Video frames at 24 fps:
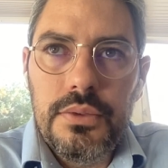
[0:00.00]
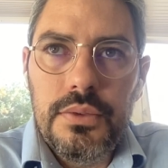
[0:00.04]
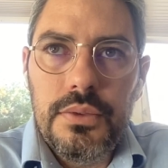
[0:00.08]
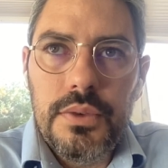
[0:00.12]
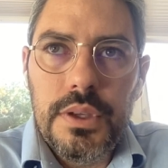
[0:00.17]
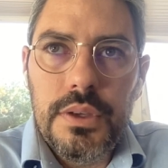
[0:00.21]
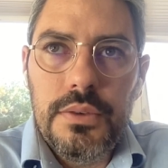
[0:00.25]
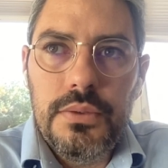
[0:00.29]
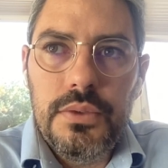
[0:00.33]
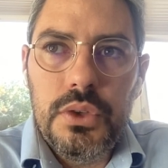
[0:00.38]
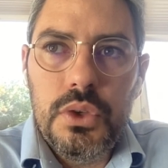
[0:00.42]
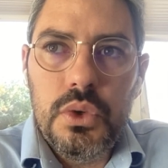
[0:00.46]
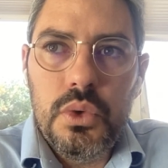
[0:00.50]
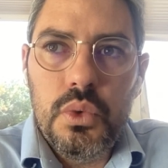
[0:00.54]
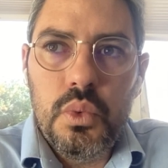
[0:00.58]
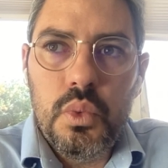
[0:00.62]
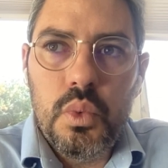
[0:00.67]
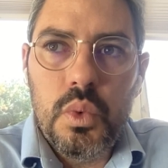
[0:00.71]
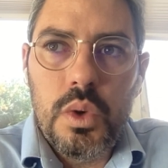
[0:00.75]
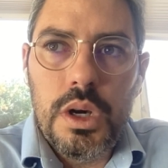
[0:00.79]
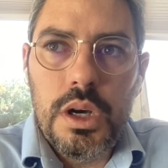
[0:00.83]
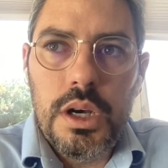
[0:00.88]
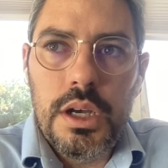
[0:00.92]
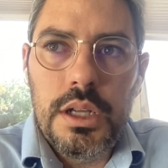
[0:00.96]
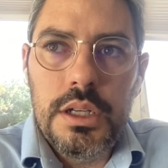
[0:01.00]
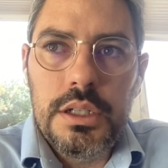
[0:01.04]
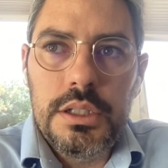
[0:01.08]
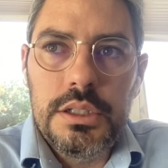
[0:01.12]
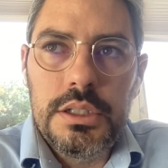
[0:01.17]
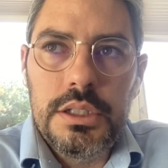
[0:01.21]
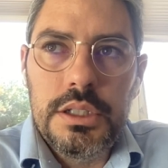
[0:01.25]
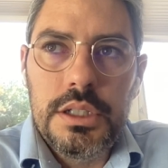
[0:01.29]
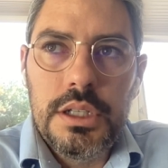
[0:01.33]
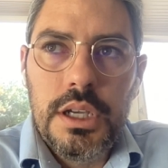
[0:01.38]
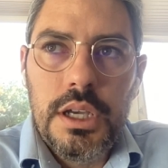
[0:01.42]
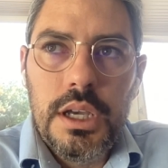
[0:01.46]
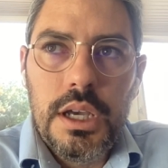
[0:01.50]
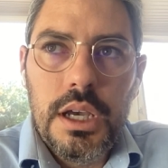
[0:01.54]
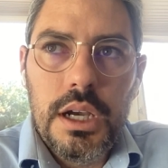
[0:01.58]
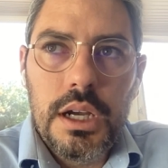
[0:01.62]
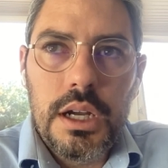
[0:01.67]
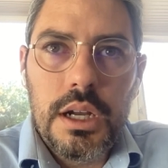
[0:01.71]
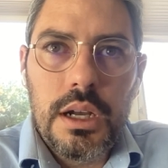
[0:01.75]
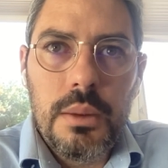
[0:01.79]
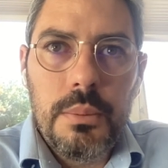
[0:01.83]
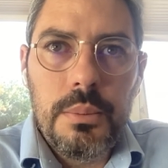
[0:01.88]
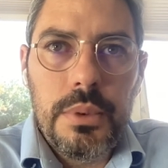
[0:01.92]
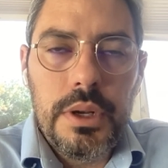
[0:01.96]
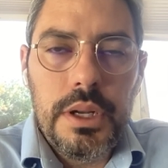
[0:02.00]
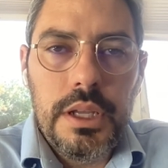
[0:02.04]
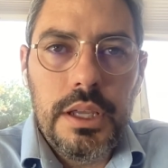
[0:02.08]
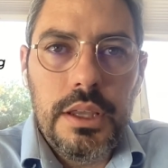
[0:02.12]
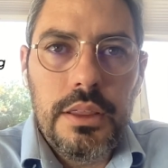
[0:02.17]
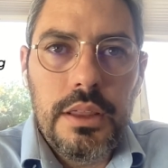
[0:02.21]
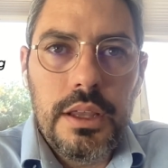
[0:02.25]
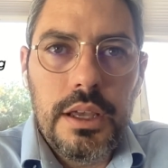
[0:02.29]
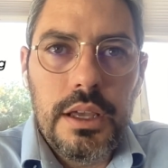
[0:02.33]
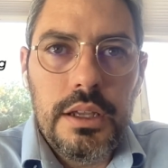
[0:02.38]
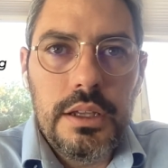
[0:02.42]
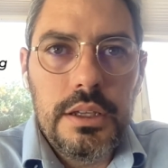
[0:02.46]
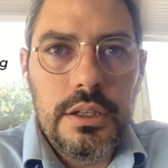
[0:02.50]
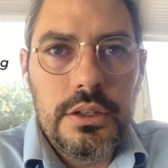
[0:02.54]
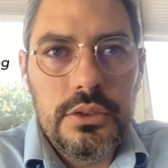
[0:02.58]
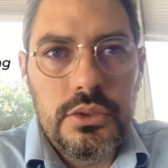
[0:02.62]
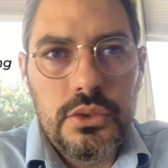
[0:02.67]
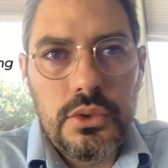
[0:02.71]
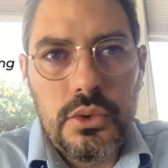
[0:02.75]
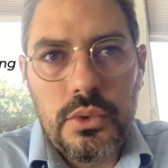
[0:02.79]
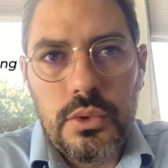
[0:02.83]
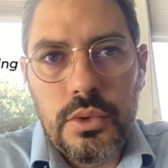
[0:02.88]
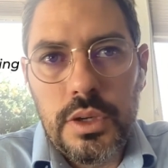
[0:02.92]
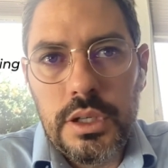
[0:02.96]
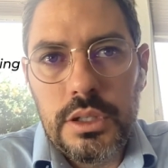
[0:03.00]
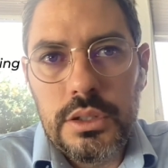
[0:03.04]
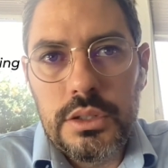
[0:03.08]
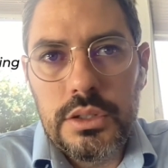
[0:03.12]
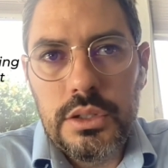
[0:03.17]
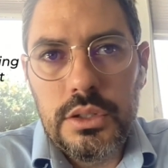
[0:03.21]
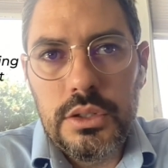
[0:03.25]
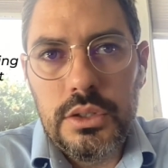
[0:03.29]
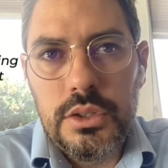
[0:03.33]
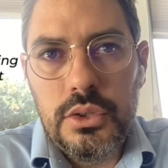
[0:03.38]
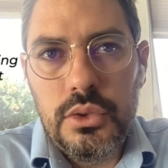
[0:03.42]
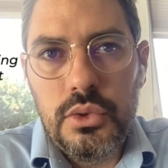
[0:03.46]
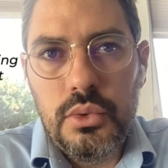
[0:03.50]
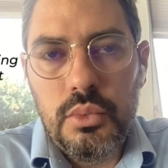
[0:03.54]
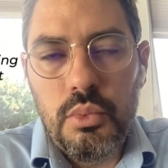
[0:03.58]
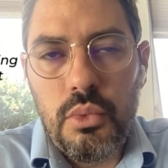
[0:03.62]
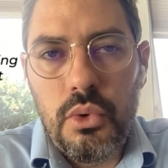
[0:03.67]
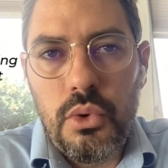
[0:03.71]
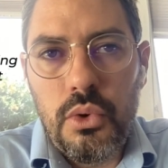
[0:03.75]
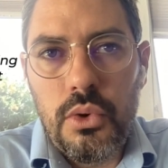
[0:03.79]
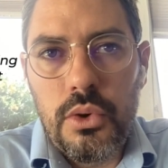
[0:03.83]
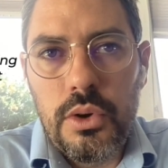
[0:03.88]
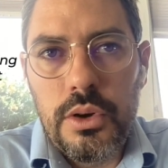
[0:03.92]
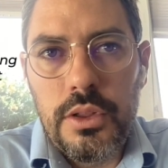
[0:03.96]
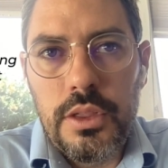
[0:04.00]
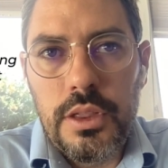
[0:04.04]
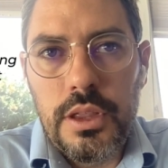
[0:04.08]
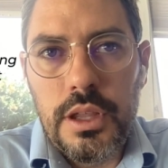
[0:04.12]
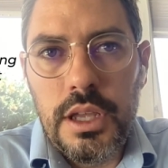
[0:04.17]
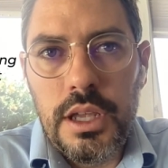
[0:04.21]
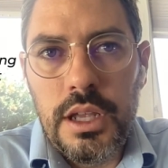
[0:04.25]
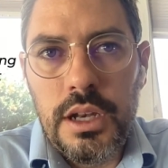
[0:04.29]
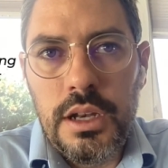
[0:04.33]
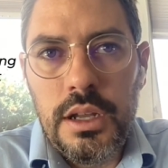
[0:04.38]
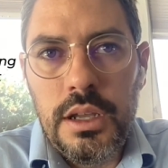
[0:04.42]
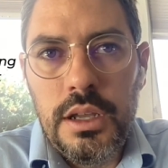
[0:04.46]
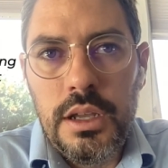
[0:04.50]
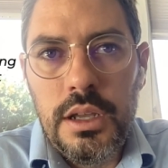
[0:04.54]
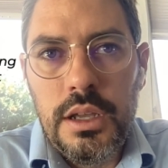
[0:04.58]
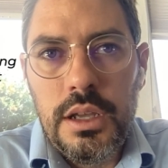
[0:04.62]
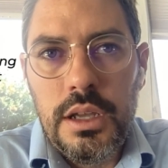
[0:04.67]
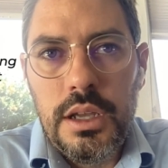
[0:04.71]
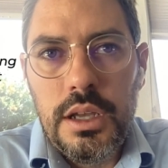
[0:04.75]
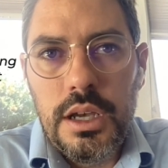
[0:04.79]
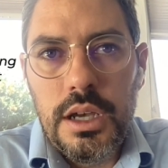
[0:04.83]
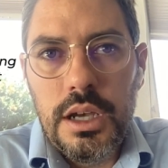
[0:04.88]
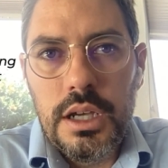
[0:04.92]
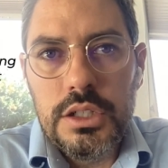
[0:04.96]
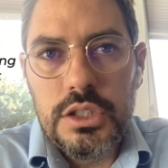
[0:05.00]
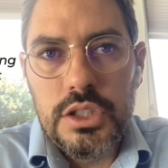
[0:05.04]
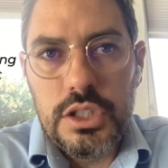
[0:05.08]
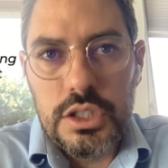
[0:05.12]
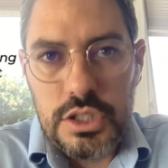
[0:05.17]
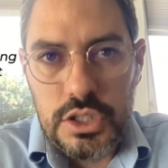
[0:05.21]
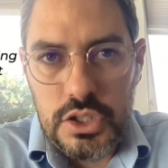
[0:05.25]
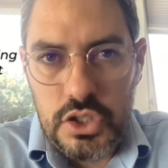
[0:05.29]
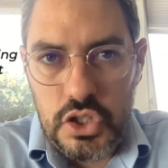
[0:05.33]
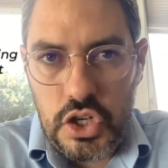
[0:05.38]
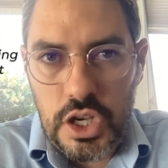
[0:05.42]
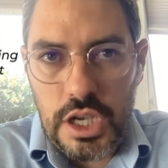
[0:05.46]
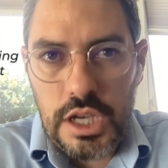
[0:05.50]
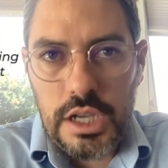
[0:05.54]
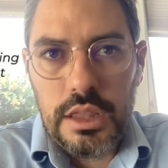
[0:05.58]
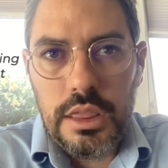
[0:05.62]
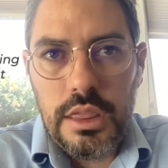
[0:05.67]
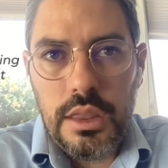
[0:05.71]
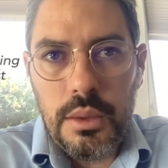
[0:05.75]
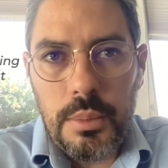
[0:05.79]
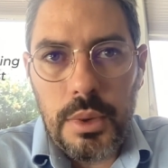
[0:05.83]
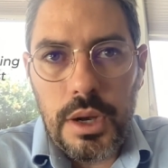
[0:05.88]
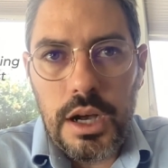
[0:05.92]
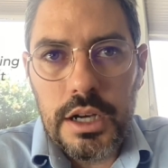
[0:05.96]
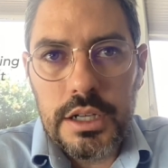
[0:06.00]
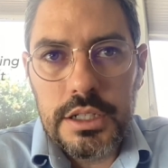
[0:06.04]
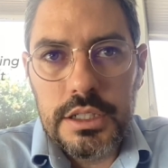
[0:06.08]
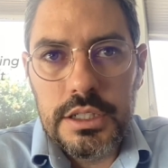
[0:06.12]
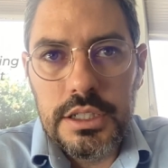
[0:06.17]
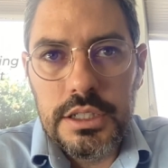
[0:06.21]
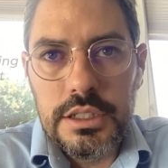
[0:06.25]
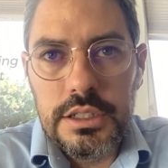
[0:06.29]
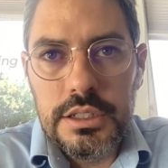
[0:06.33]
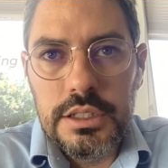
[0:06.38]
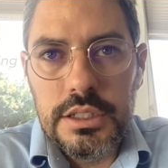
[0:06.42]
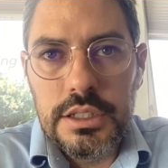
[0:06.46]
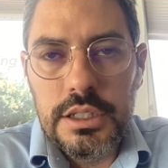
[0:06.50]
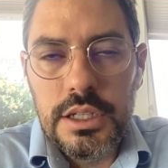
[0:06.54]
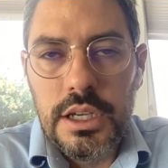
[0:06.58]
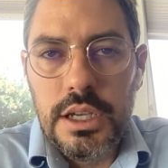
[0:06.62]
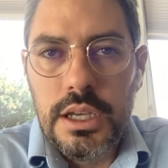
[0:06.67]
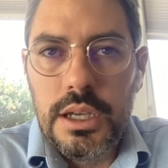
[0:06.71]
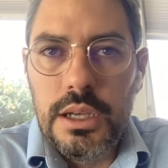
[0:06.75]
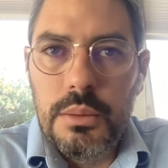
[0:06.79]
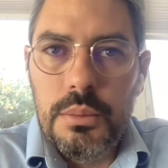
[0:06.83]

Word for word: if you want a company that is going to do more than uh, just check the boxes,